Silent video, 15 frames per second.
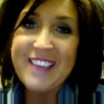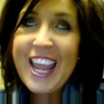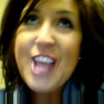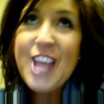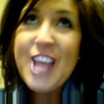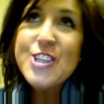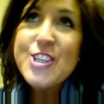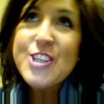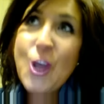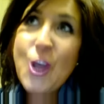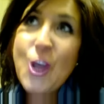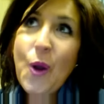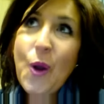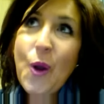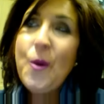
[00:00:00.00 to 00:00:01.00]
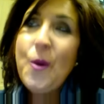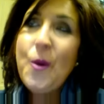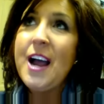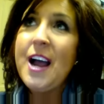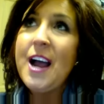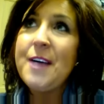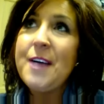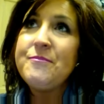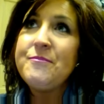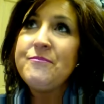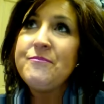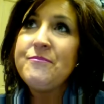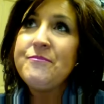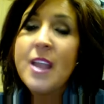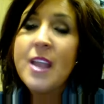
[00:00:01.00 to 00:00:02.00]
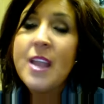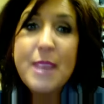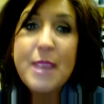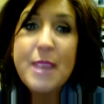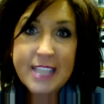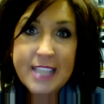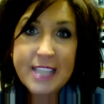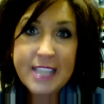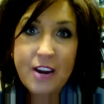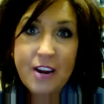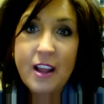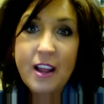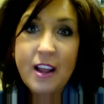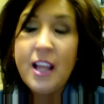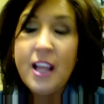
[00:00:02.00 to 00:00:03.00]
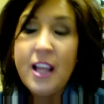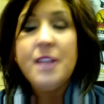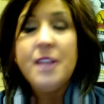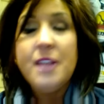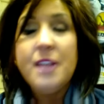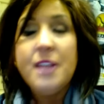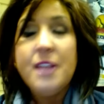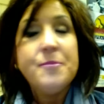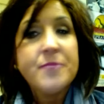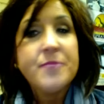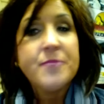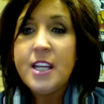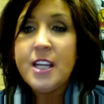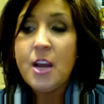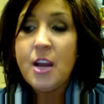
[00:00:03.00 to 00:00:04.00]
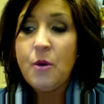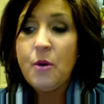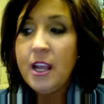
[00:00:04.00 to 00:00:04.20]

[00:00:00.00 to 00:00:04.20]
So mascara, you know,